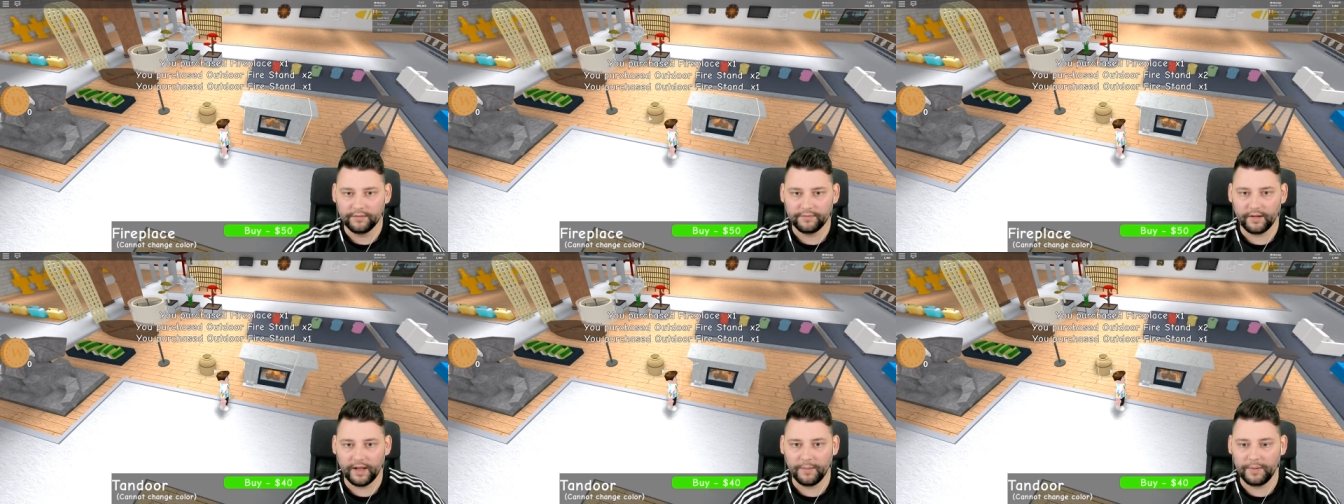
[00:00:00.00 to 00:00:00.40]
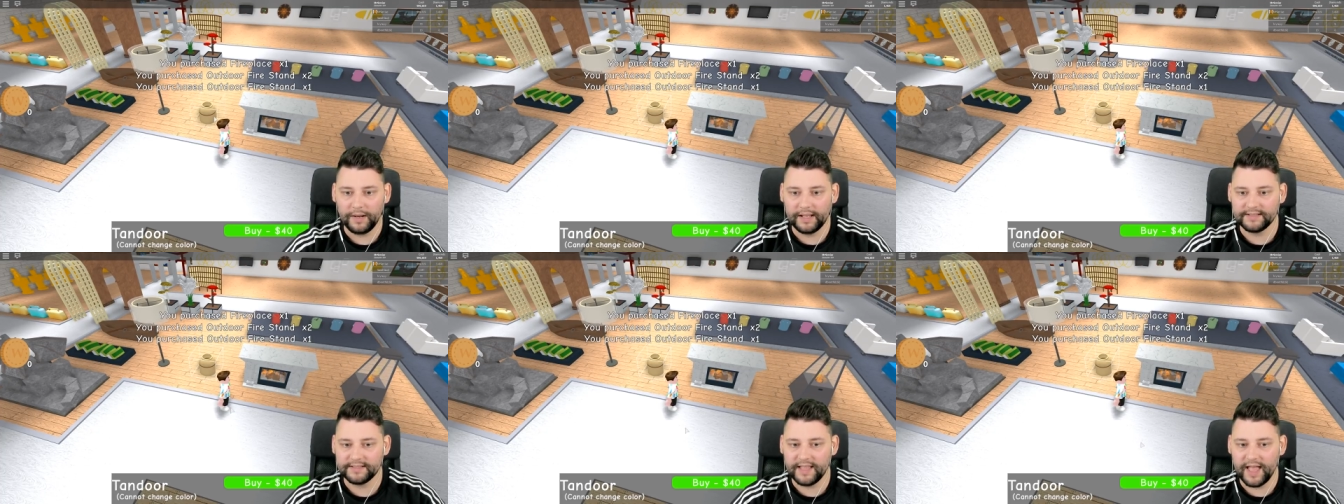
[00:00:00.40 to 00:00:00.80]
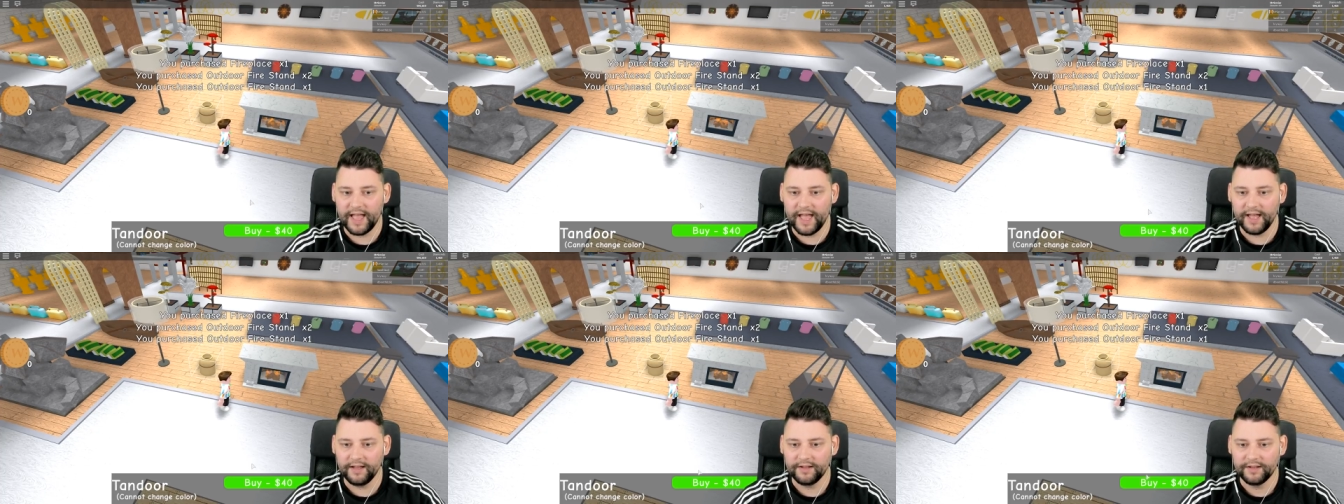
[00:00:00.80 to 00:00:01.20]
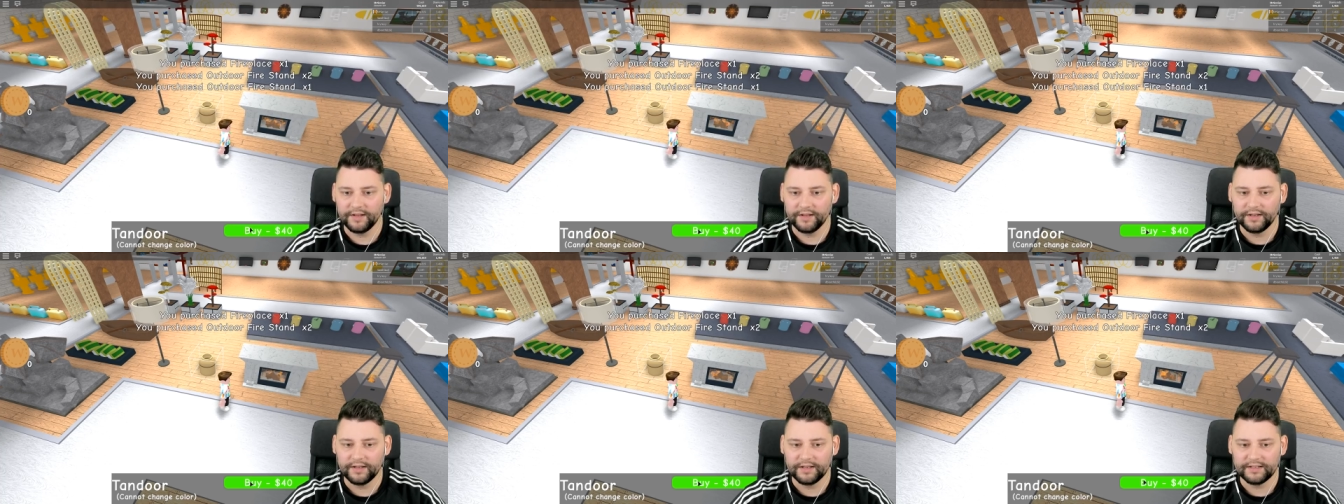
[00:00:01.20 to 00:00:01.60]
Fireplace there.
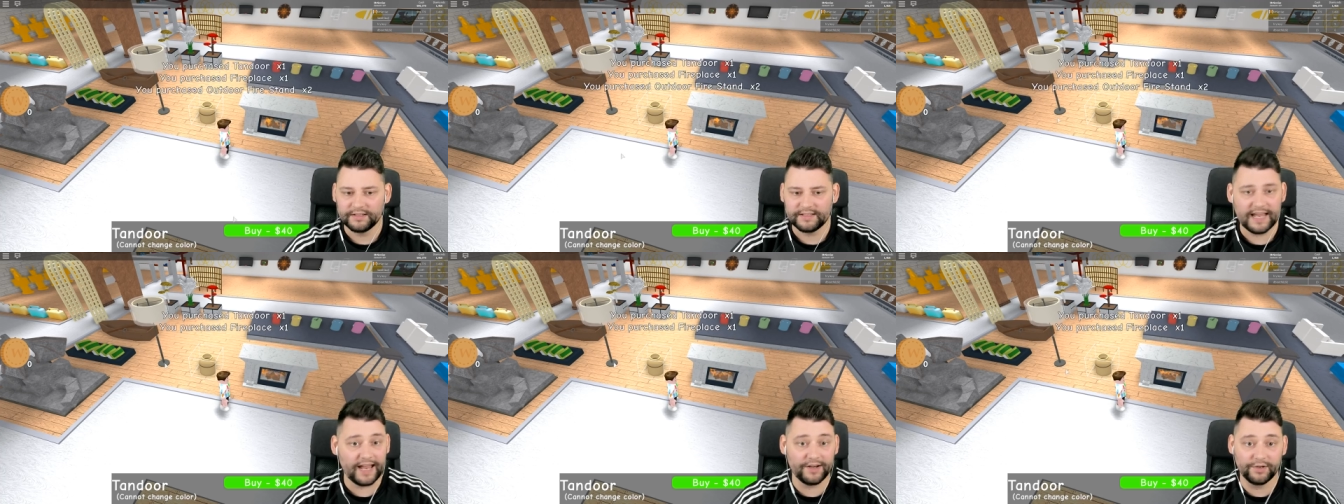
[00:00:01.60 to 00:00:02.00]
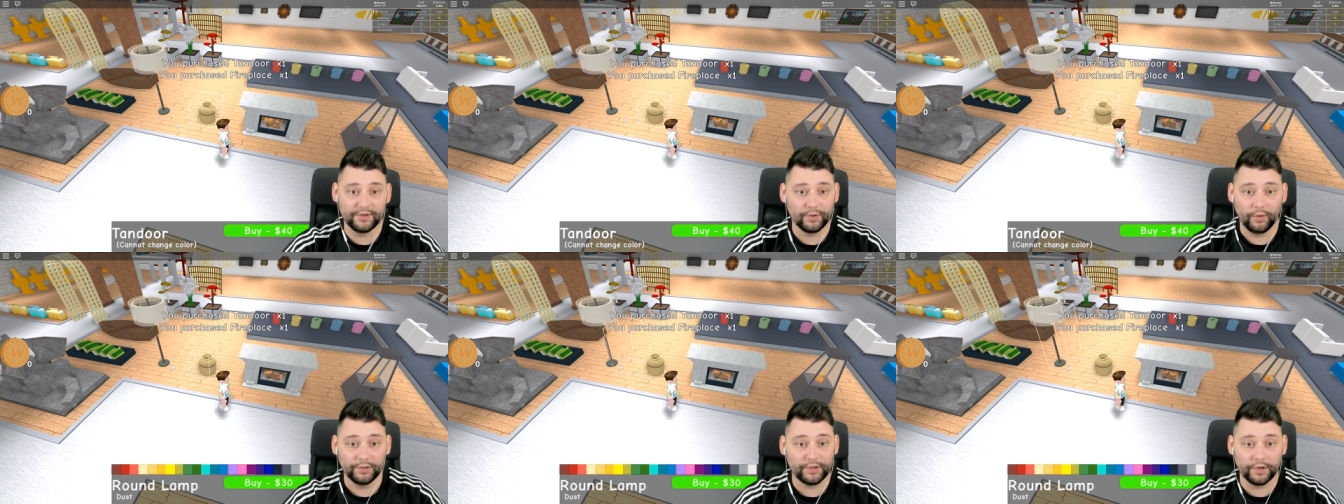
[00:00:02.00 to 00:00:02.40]
Tandoor.